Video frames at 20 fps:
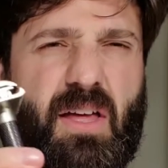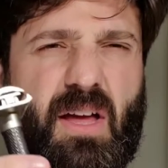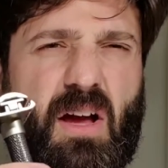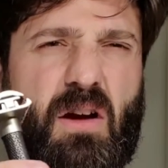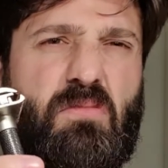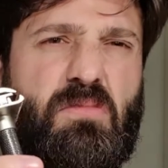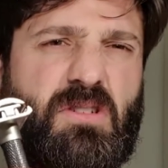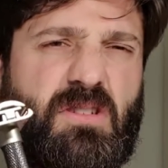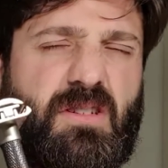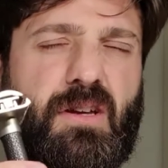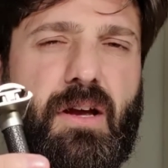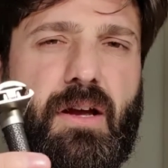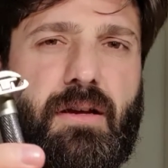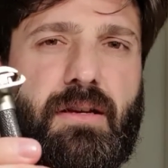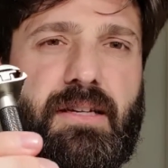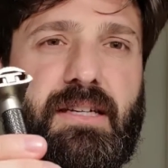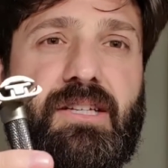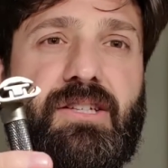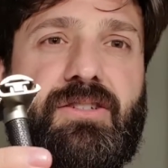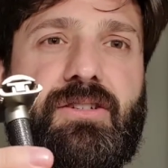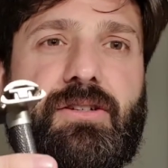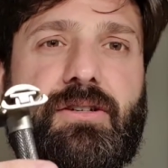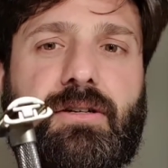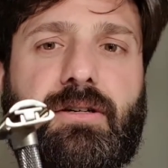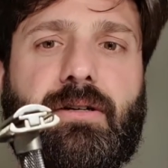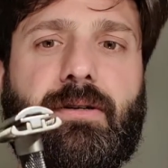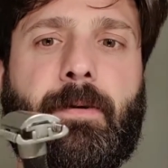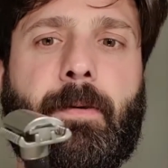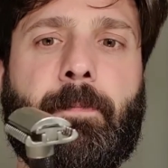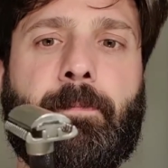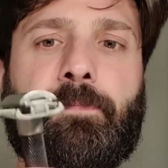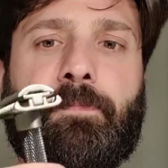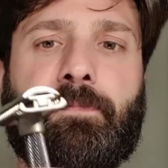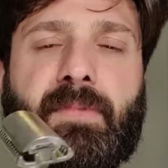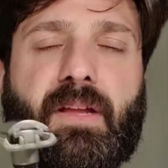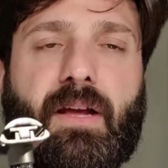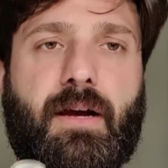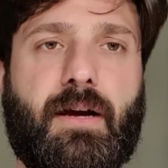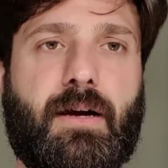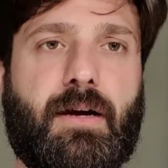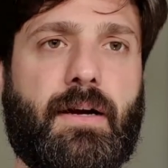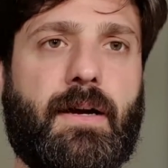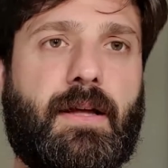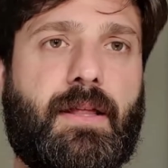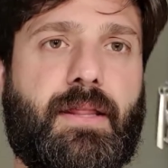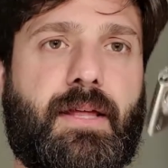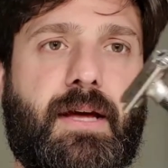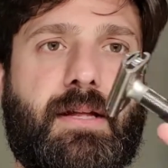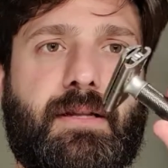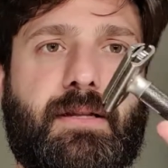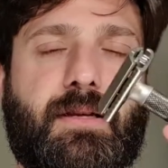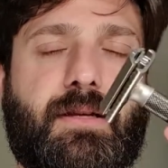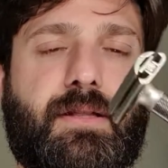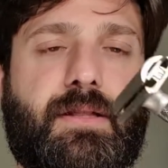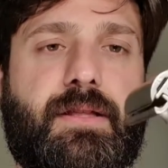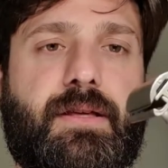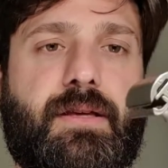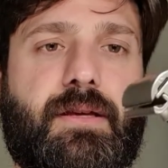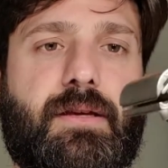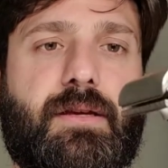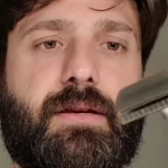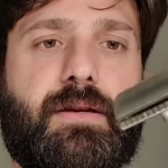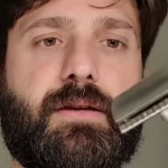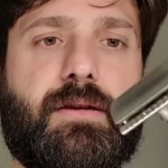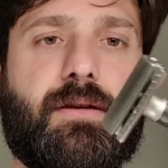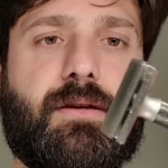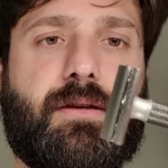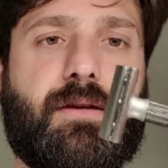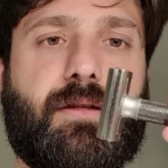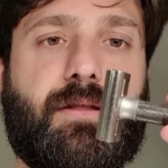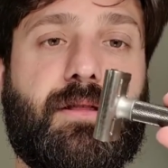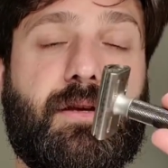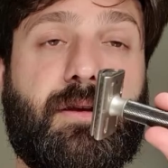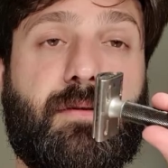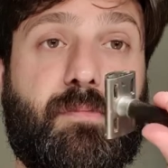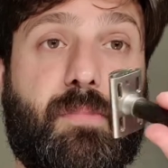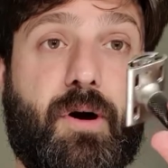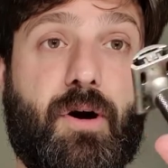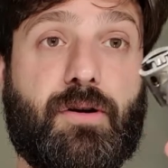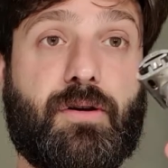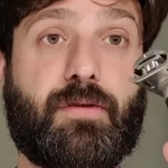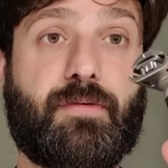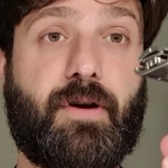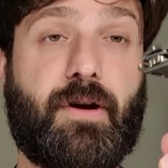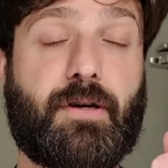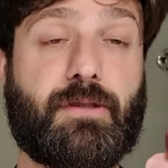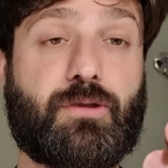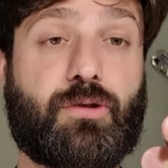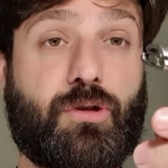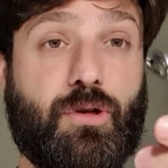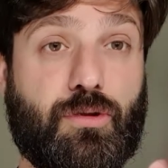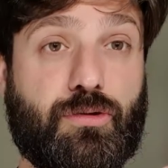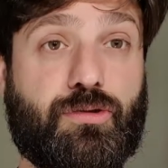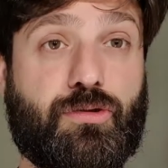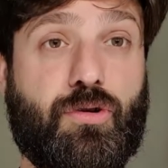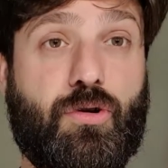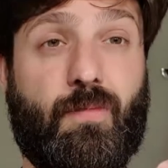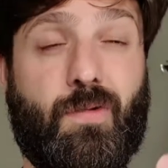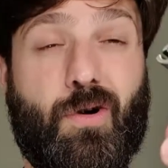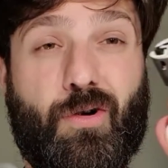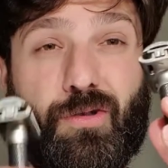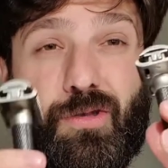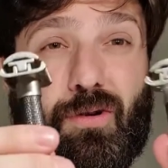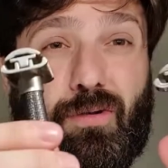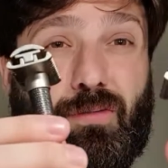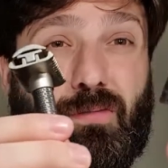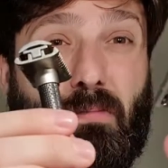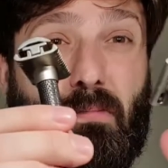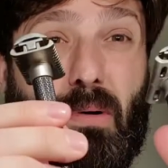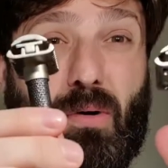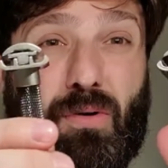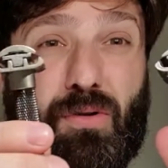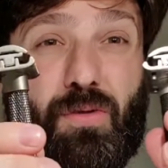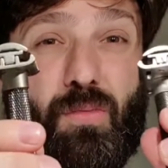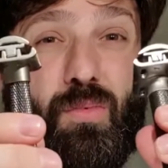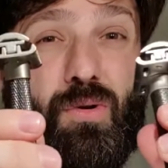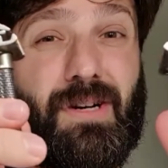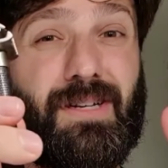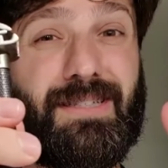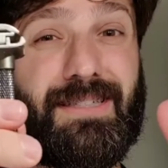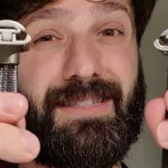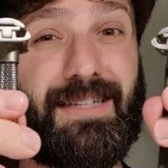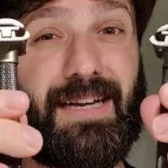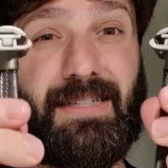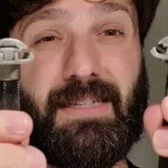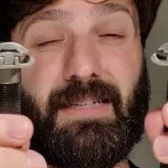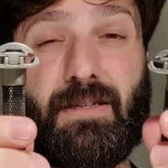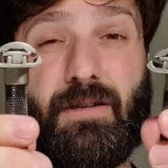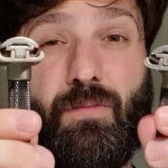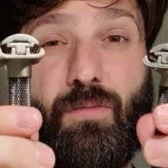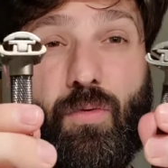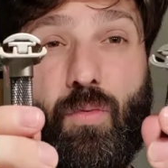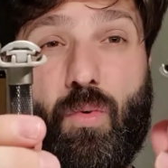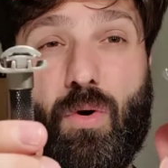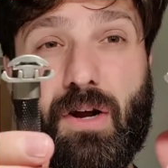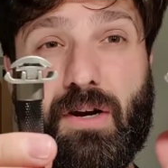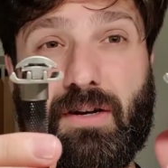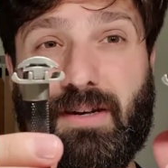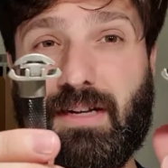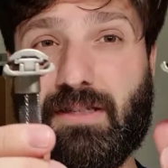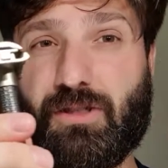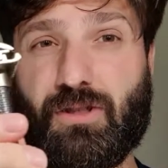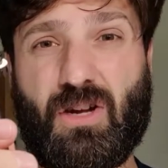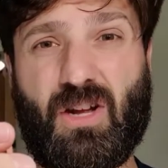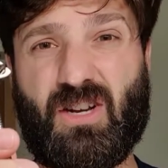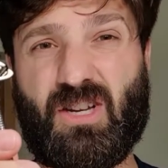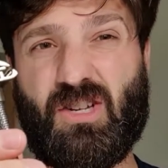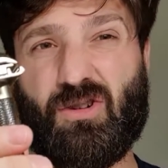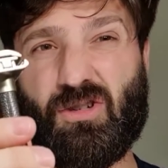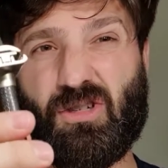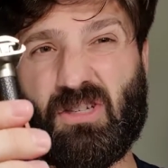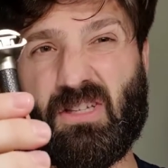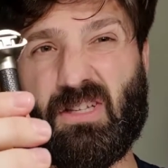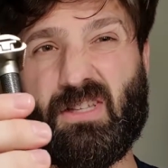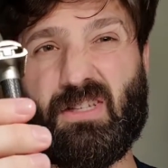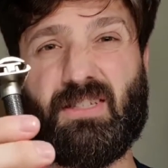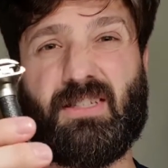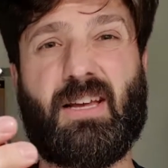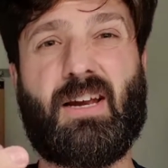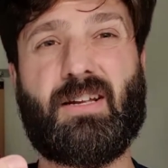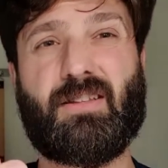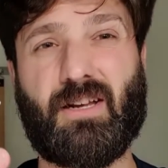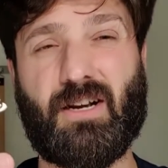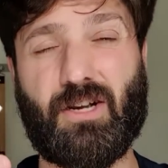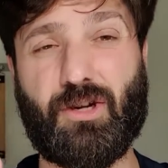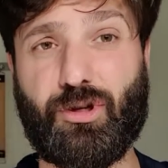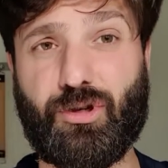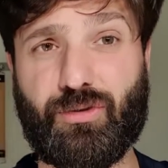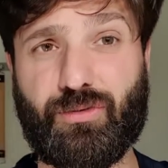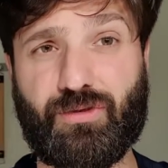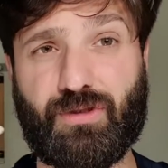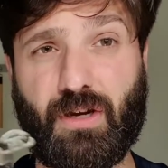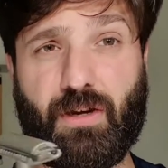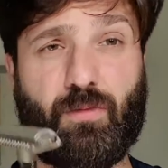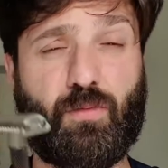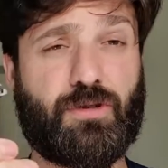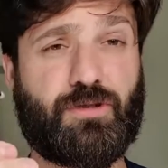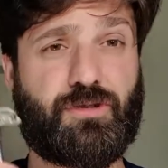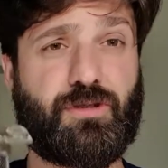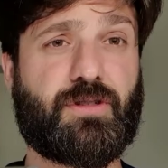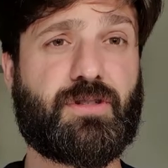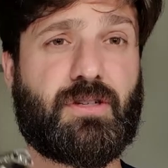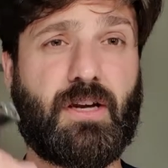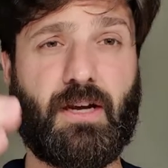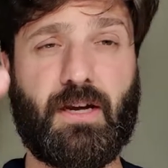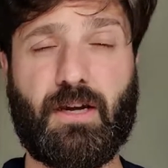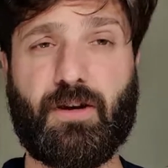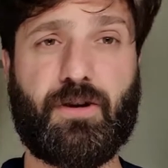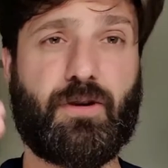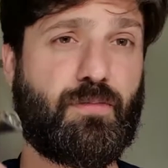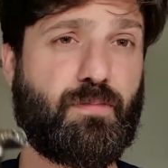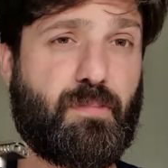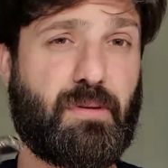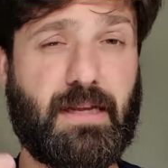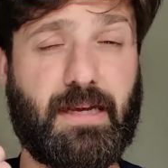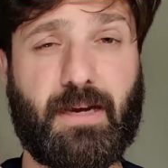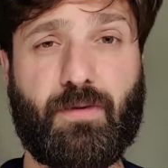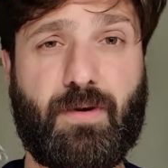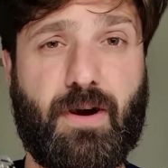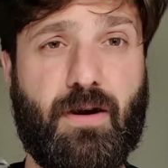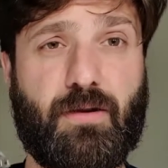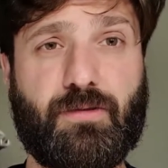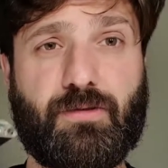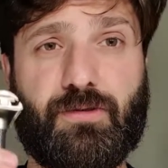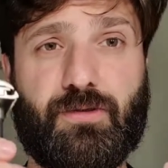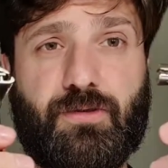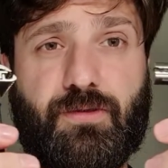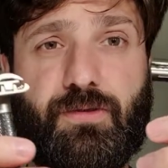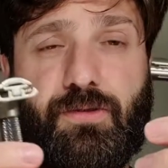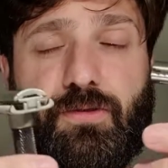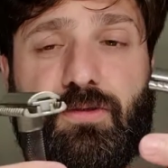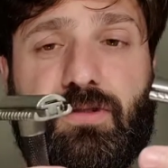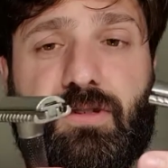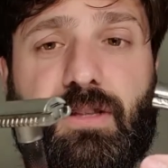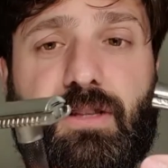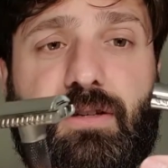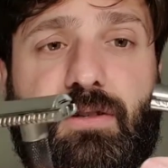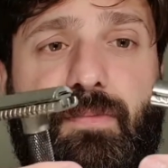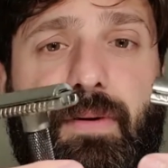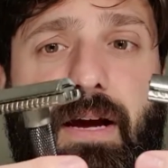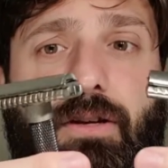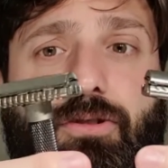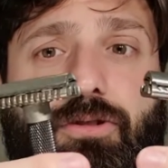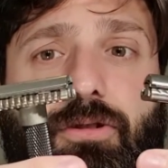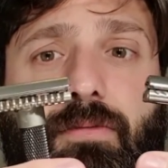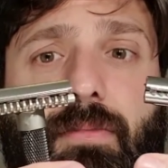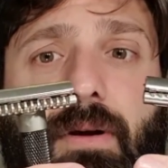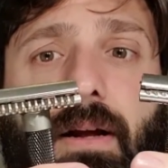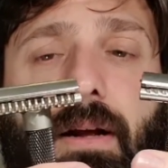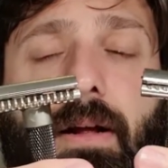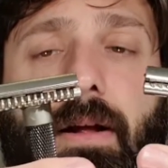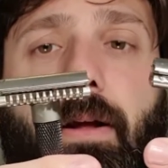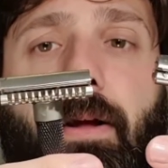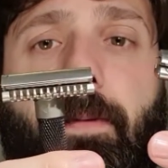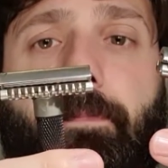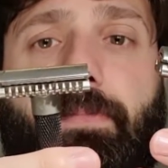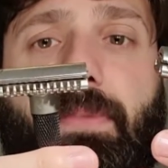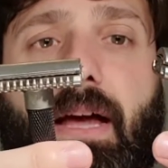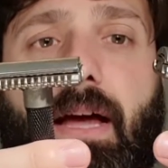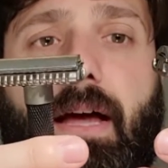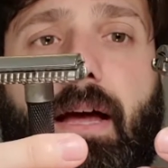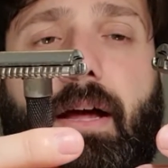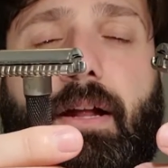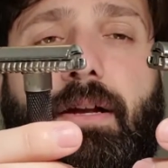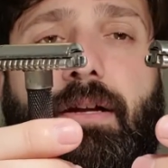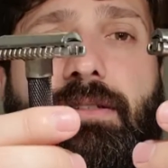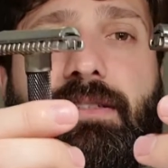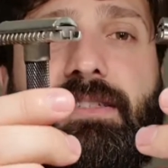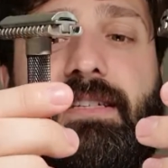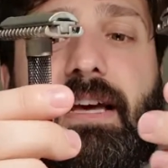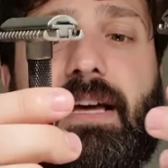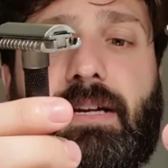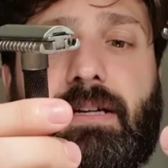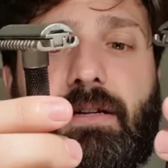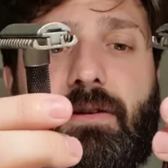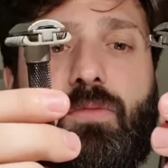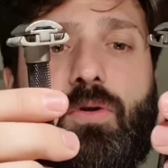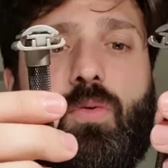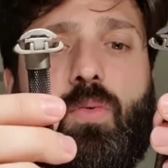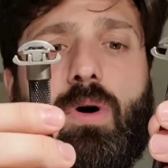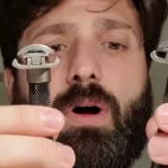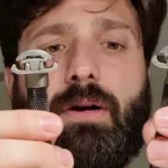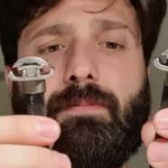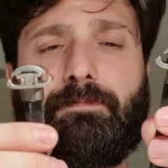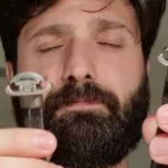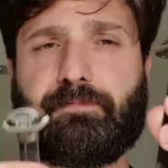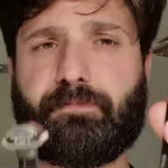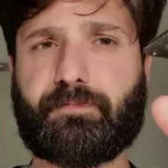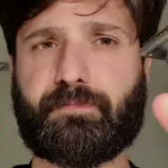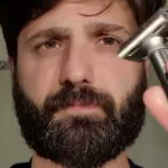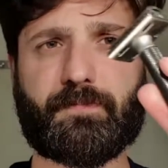I would say, easier than the Parker variant close comb. Although both were in the setting number one, that's not usually the setting that I use. I was just playing around to see the spectrum, and on setting number one,